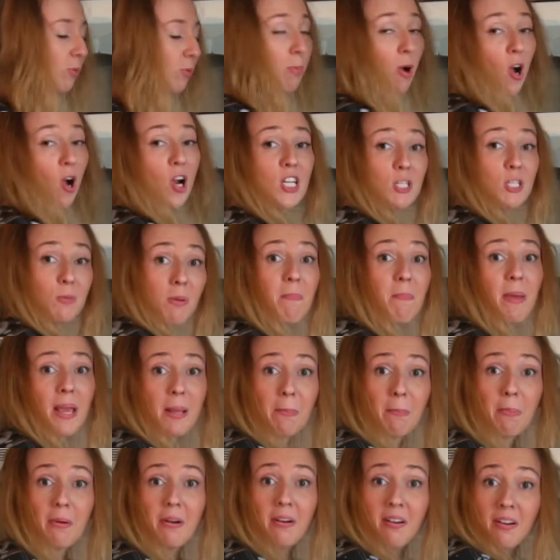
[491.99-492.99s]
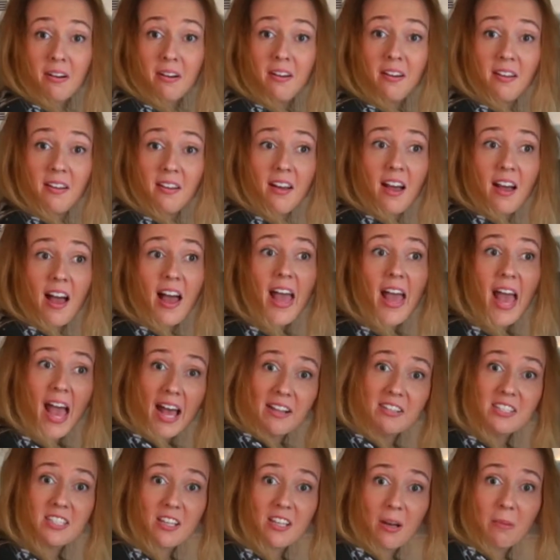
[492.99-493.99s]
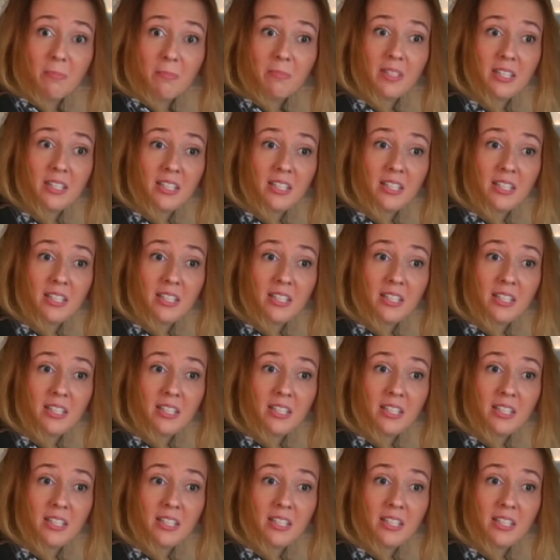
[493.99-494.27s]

with parchment paper. I had some.